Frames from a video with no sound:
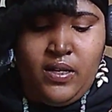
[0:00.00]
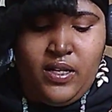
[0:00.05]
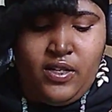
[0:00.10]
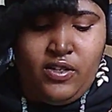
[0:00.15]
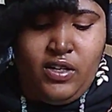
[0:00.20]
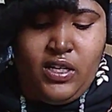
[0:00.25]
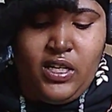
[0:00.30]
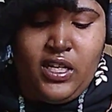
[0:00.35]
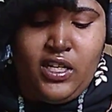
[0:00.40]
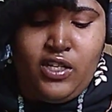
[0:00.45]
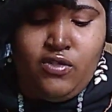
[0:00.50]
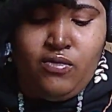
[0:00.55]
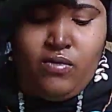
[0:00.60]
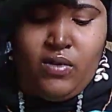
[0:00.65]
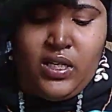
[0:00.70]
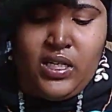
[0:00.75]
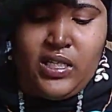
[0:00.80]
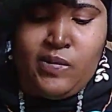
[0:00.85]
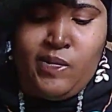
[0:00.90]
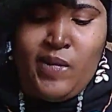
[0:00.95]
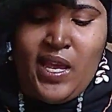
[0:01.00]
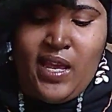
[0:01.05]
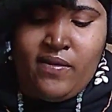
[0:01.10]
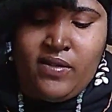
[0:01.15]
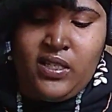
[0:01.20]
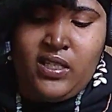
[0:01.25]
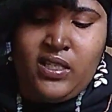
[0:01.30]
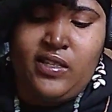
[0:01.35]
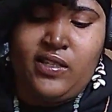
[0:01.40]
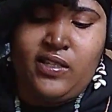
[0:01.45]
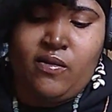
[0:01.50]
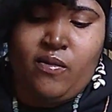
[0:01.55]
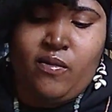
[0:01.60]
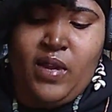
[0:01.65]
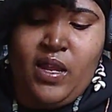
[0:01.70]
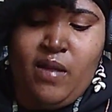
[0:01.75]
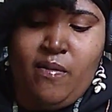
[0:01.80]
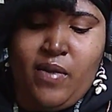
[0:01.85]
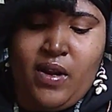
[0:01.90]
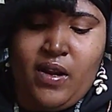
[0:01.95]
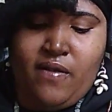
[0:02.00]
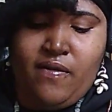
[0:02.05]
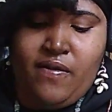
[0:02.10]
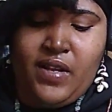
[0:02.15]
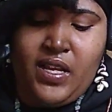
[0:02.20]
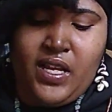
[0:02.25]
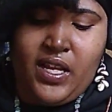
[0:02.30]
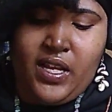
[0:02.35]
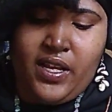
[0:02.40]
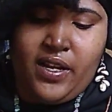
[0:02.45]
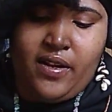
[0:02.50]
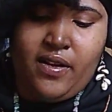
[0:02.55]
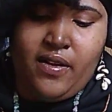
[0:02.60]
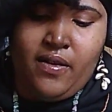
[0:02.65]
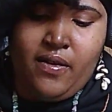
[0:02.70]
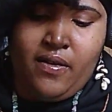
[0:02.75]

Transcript: trying to get you on this path to this rebirth here.